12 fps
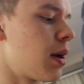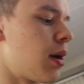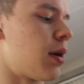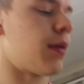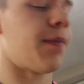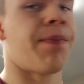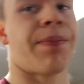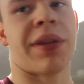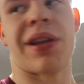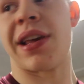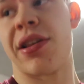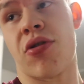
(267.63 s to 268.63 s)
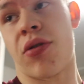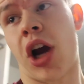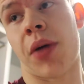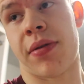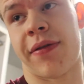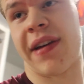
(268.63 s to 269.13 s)
Um, this has no
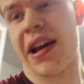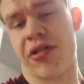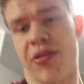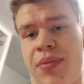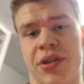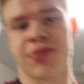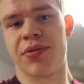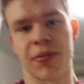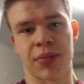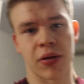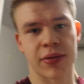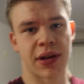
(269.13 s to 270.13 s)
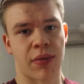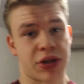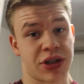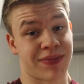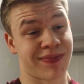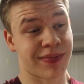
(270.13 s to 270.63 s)
carbs and fat, so it's just pure protein,
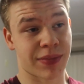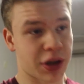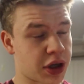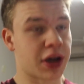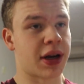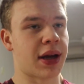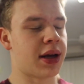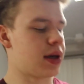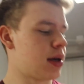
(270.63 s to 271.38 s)
which is good.